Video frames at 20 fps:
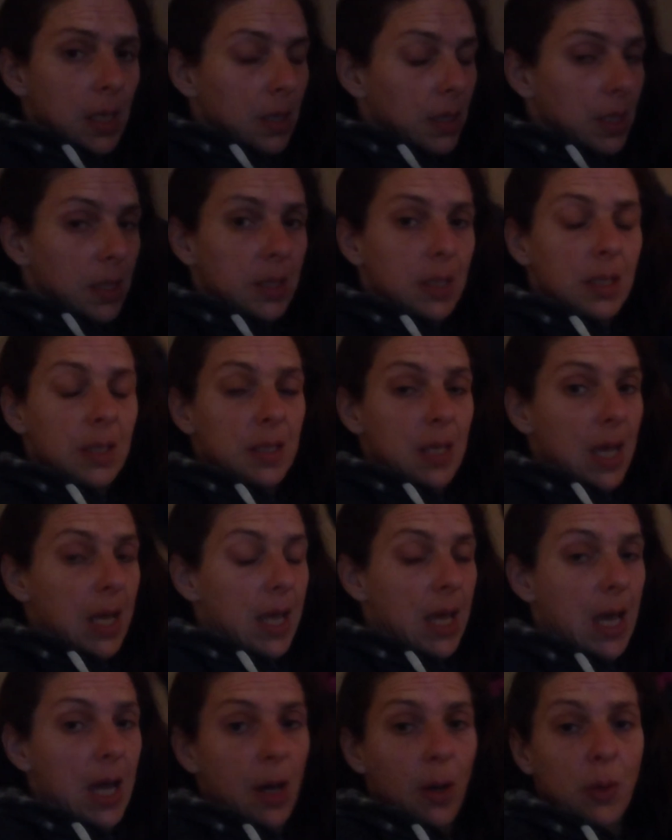this is
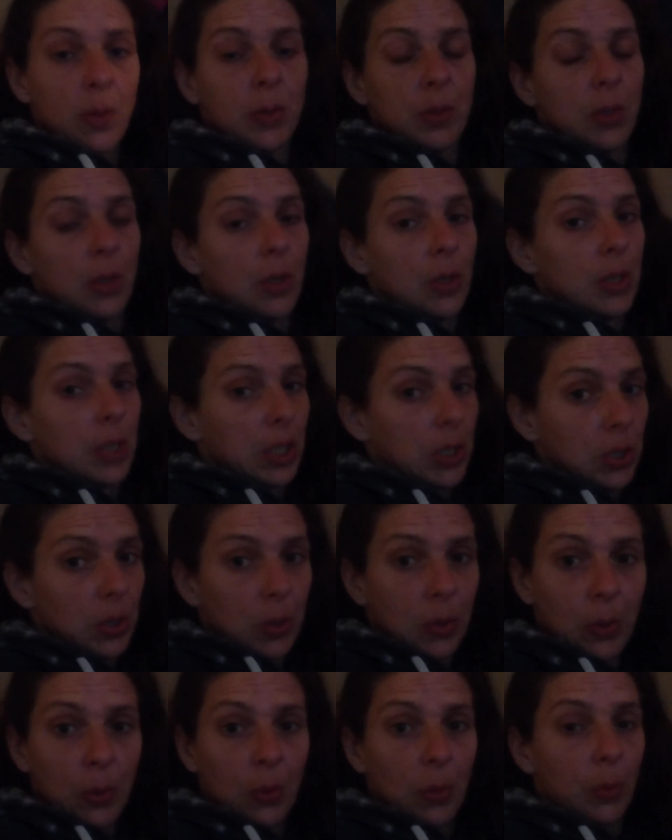a house turned
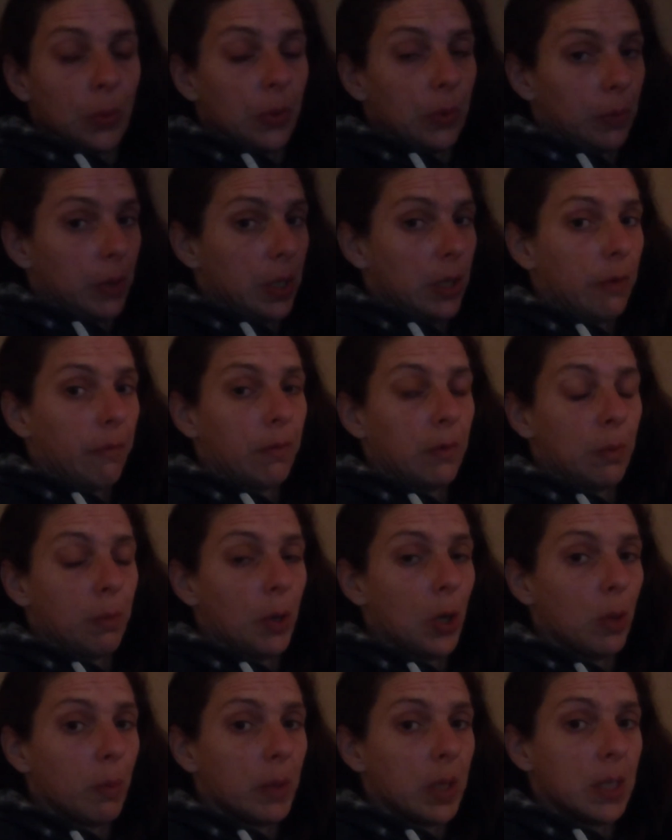into 3 different
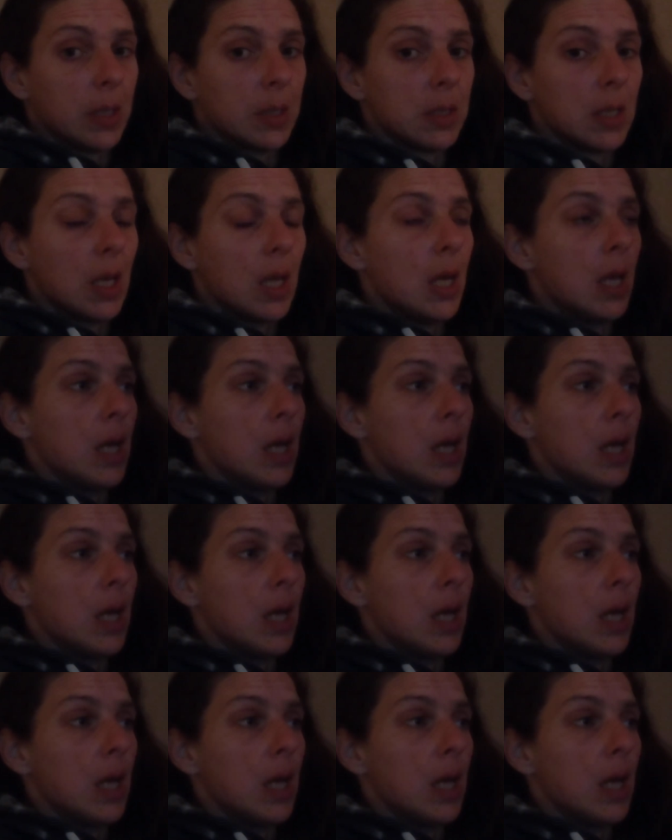apartments.